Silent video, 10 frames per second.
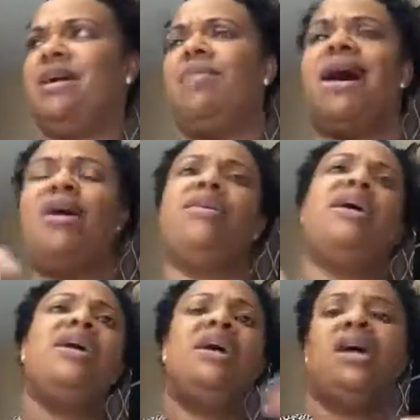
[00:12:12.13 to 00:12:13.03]
about
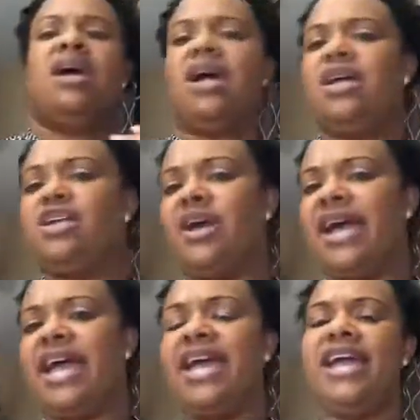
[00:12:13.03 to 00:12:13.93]
your
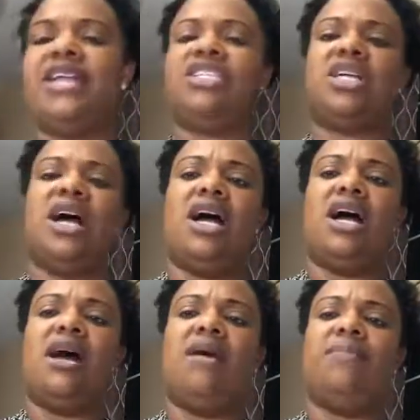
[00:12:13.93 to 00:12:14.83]
age,
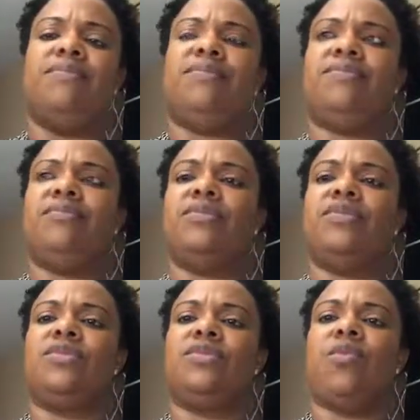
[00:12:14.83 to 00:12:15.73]

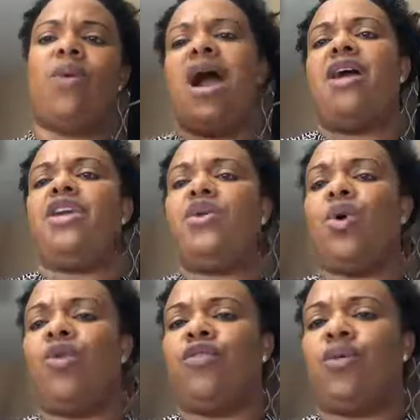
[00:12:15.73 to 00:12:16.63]
why are you
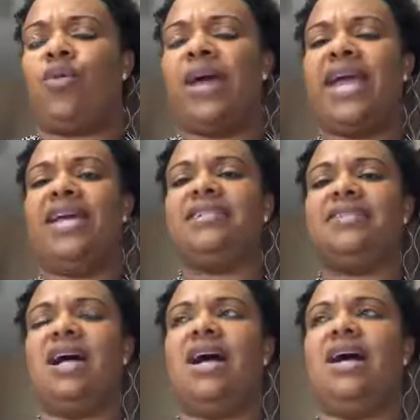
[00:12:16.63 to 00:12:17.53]

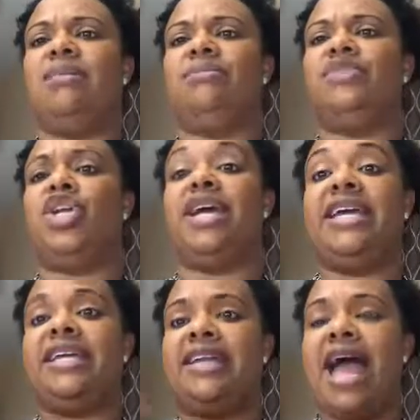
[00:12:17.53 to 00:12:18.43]
overweight, your
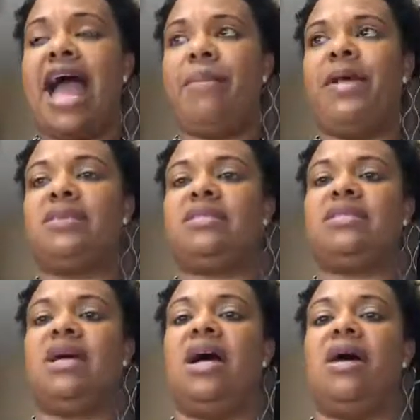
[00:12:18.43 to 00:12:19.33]
eating
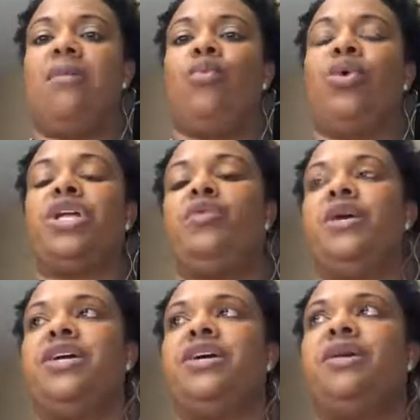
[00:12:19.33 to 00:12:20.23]
habits, what
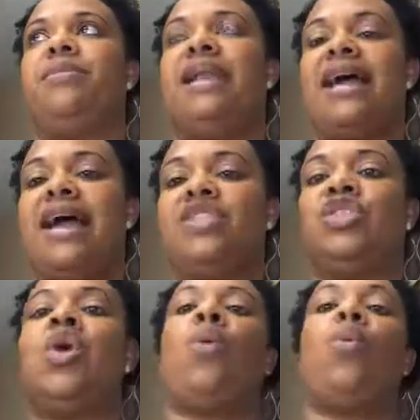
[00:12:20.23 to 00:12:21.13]
are your
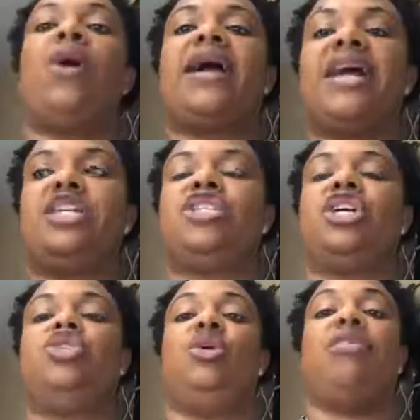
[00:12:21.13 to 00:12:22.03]
plans, what kind of
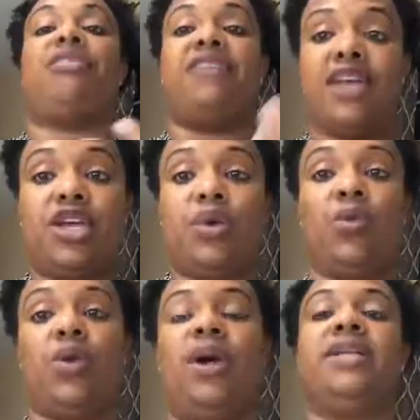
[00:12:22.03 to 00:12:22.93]
surgery you think you
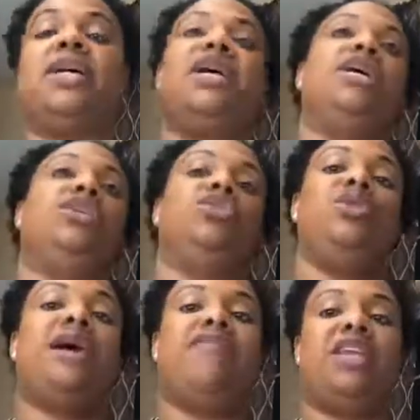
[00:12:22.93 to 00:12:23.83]
want, do
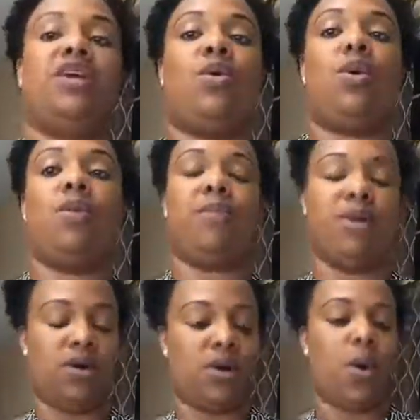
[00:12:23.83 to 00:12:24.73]
you have any
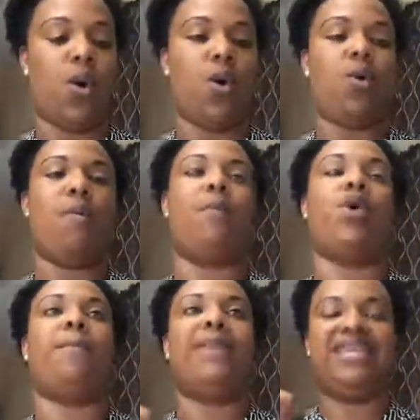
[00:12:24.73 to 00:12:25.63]

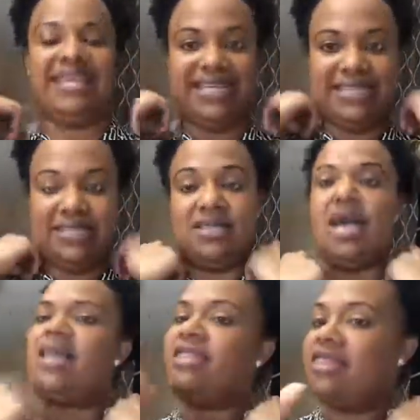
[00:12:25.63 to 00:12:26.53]
comorbidities?
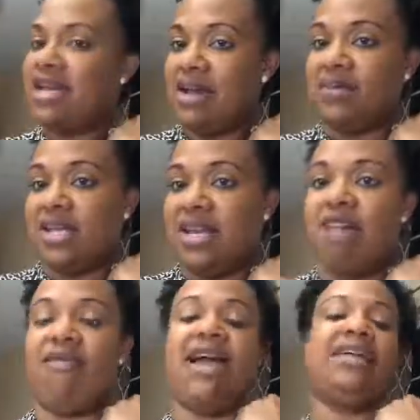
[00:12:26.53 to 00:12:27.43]
Think I'm saying
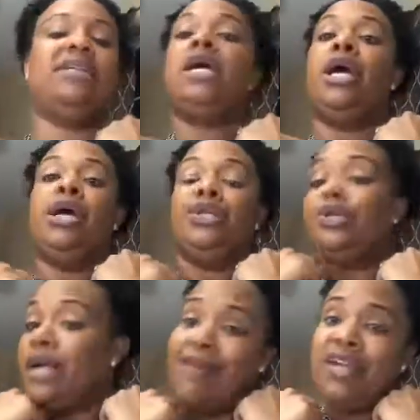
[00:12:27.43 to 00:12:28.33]
that right.
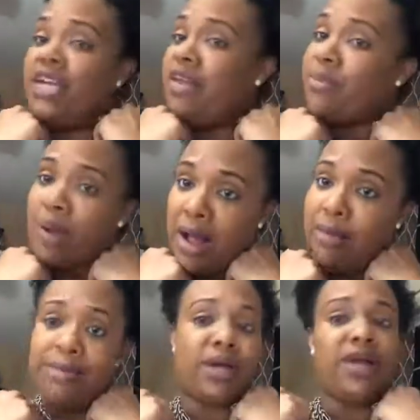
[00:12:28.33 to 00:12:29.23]
Do you have any other
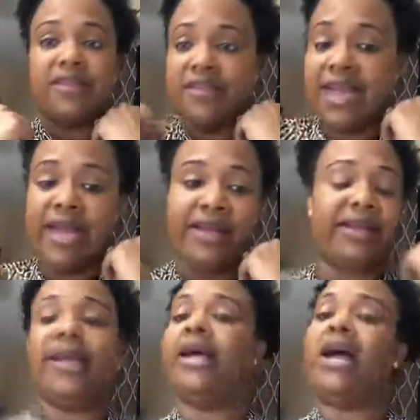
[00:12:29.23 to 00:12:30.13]
problem other than
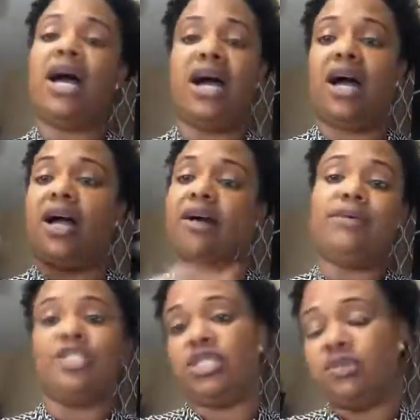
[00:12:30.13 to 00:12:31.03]

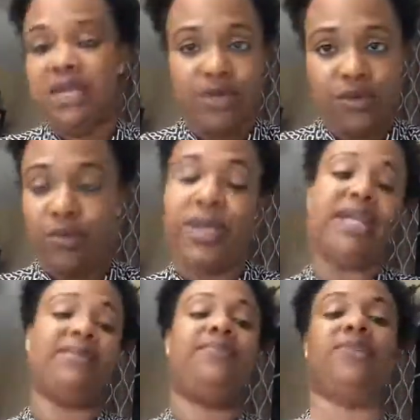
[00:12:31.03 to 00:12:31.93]
just being
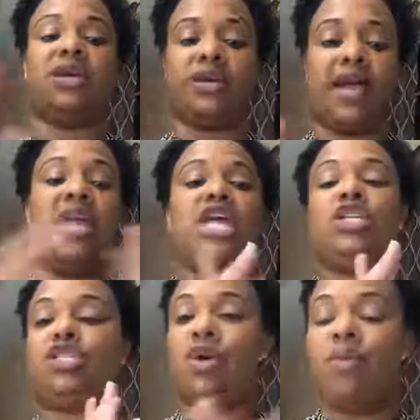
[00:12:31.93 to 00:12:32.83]
overweight? Okay,
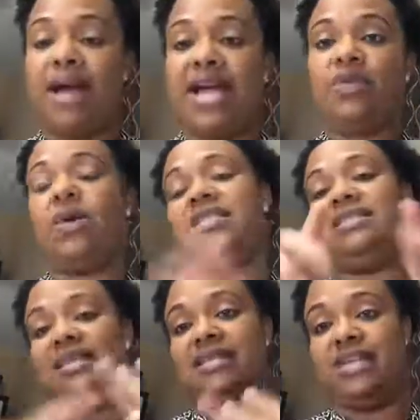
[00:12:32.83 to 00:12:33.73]
so mine
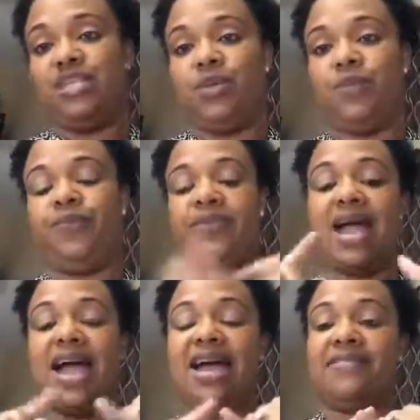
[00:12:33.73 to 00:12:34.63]
was, yes, I do.
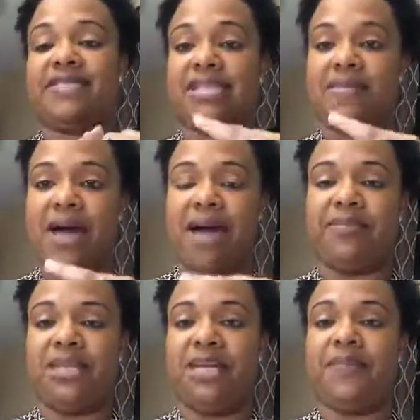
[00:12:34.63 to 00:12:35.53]
I have sleep
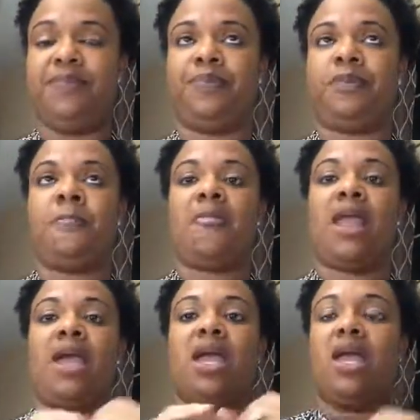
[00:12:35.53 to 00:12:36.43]
apnea,
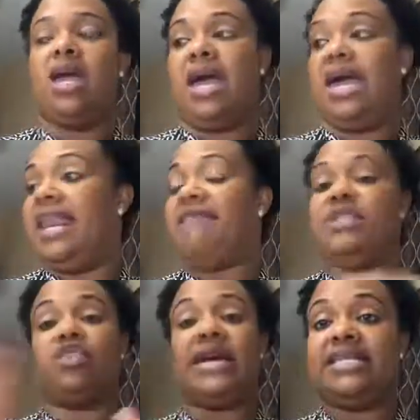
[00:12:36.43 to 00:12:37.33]
and I've
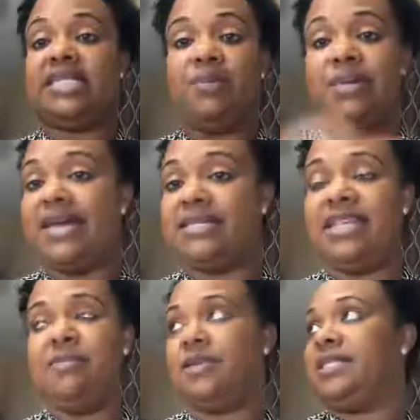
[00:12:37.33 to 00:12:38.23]
been trying to sleep with that
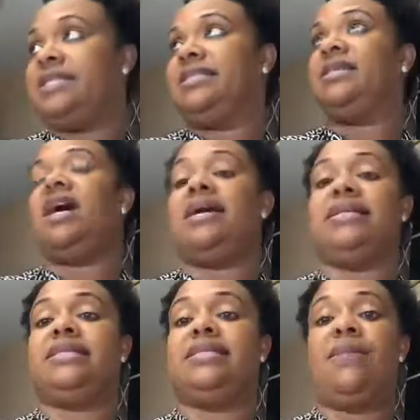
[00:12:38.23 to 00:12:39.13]

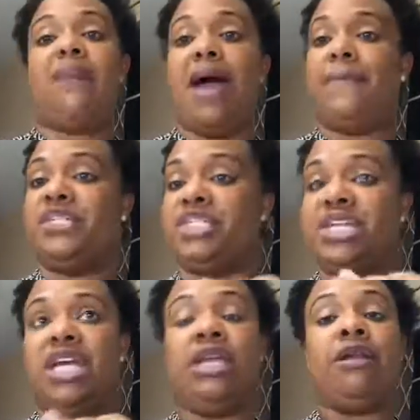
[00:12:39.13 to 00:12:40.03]
CPAP
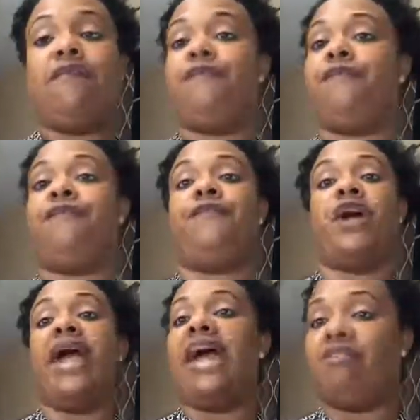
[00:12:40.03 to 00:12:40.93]
machine
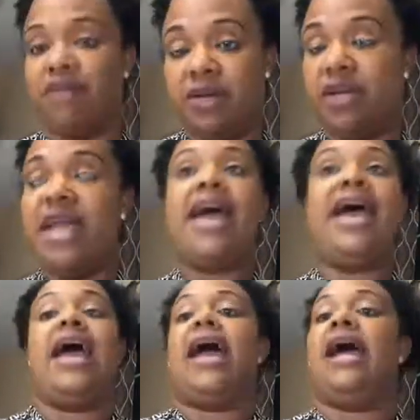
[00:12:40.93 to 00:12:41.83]
forever.
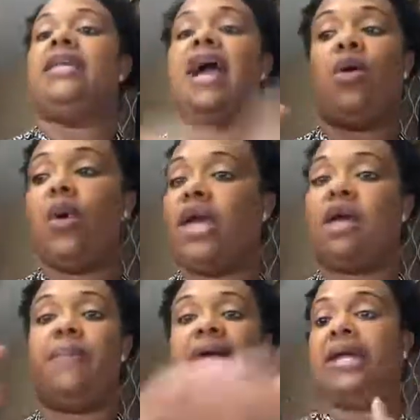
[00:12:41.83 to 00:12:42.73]
And I wake
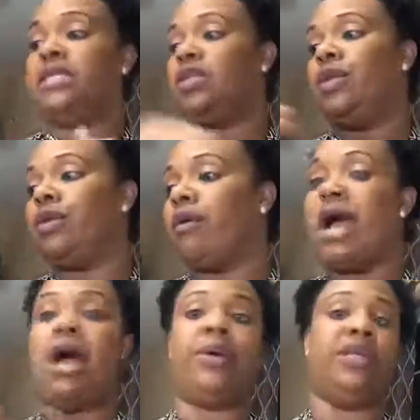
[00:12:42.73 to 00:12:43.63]
up and it's on the
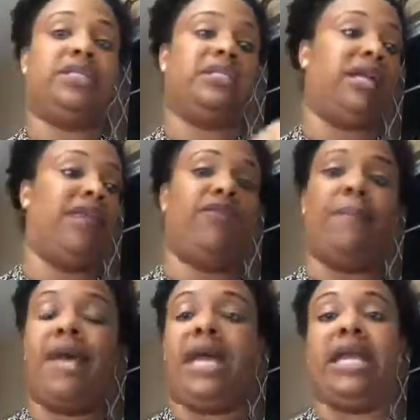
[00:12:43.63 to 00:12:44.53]
ground, it's in the
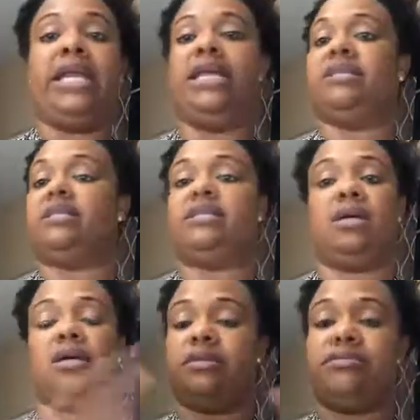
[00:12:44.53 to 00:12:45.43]
bed,
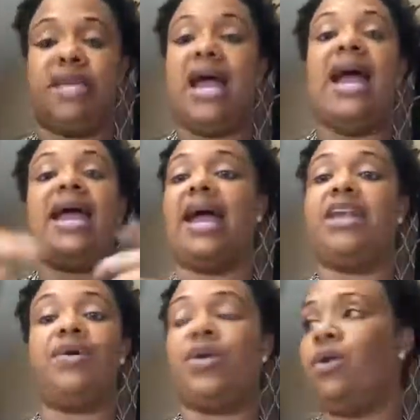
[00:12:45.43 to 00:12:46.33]

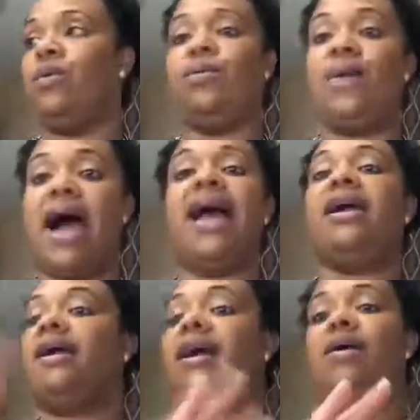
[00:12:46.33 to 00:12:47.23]
I don't know
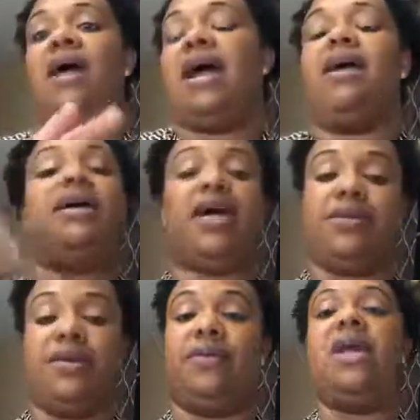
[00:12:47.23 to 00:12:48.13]
why, I
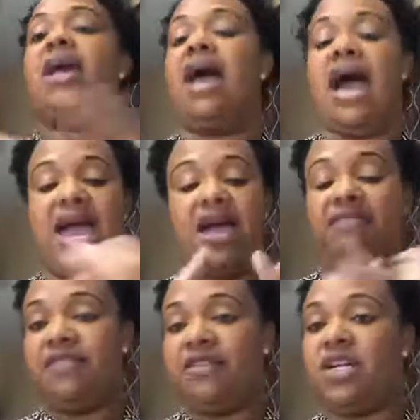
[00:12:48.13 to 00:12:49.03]
don't know. I
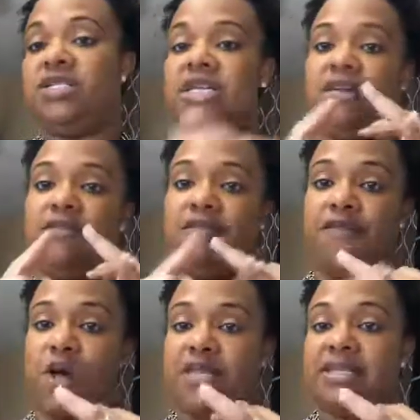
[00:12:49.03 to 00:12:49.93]
have difficulty
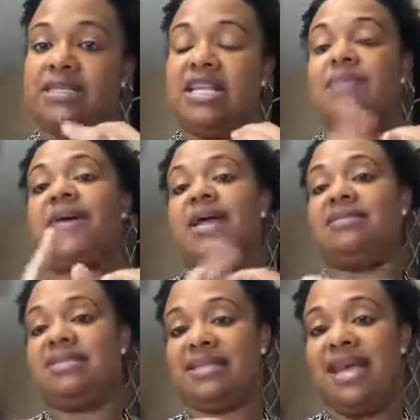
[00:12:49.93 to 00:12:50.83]
falling asleep
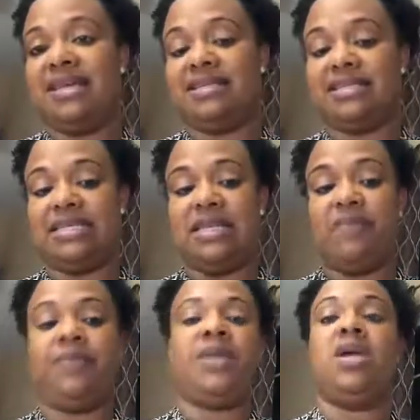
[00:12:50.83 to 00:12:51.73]
and staying asleep.